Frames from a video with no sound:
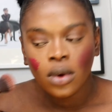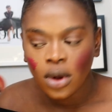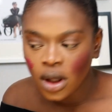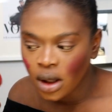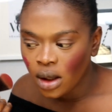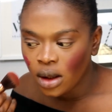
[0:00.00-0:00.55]

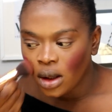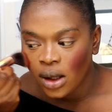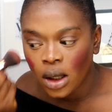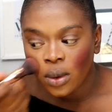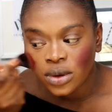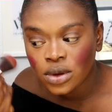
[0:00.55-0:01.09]
Okay, I think
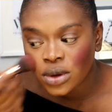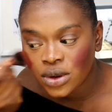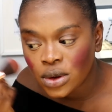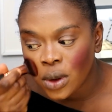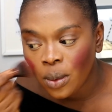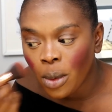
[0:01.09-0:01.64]
that was
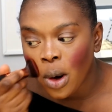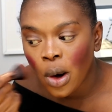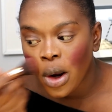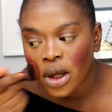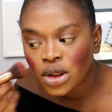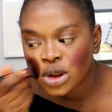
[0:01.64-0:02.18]
too
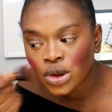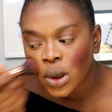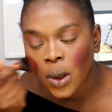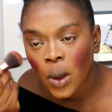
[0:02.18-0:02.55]
much.